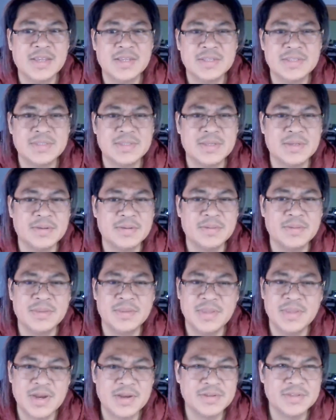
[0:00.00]
So
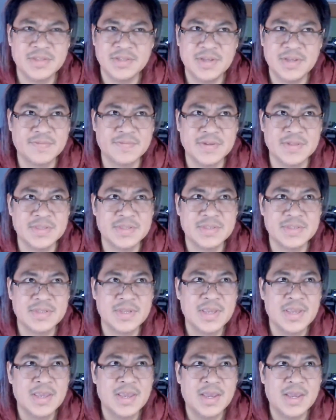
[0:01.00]
there's the
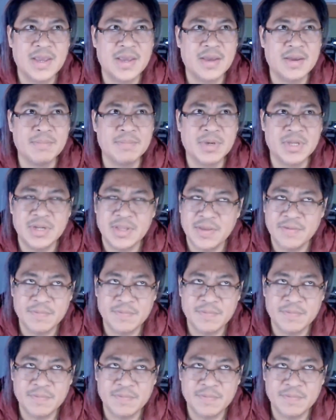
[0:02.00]
difference. But